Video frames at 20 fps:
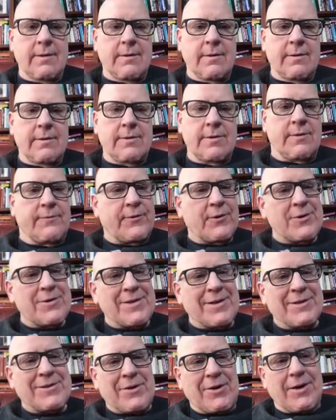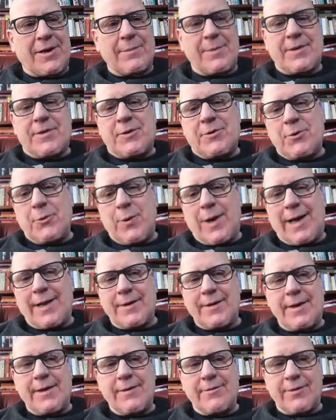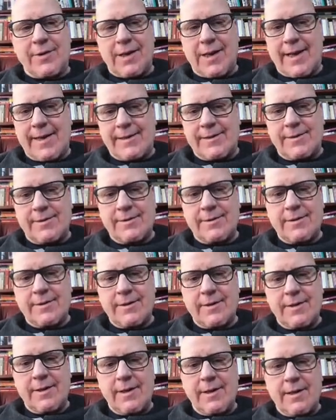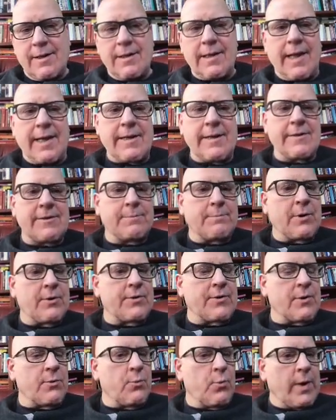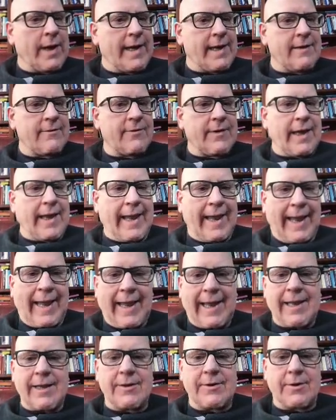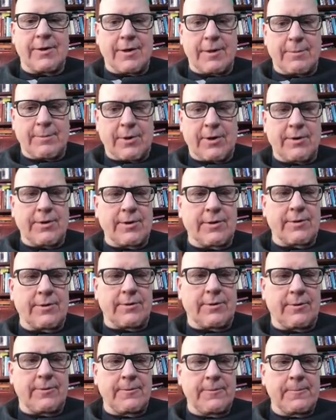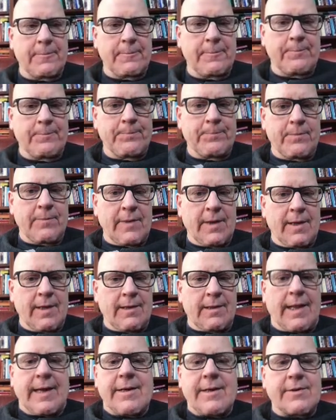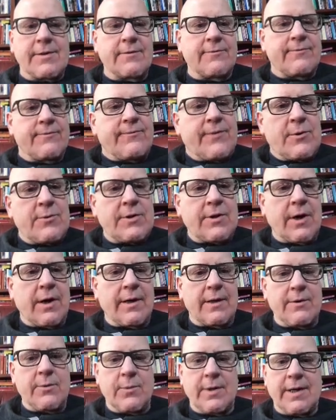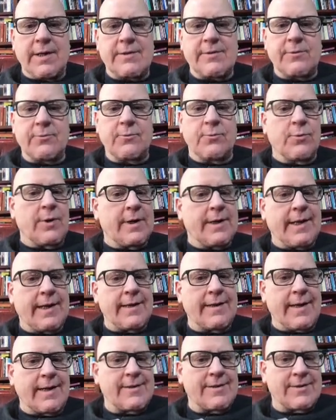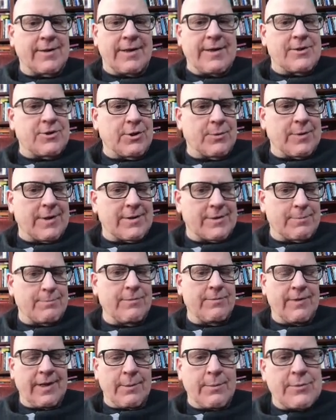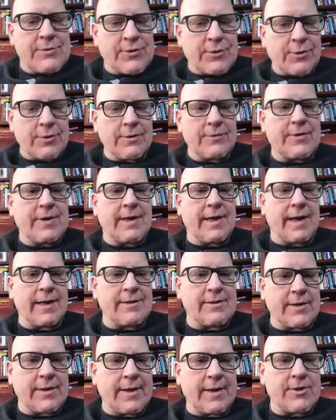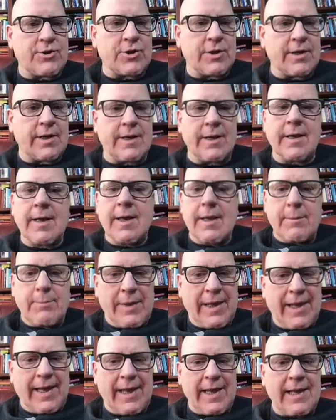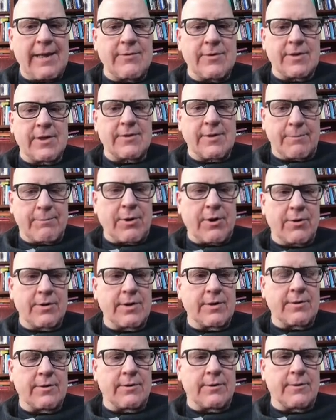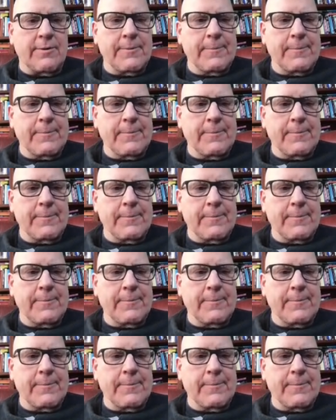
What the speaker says: So first, let's talk about the duality of light. Light is both a wave and a particle. Light is a photon when it's running in isolation, when it's observed in isolation, and it behaves as a particle.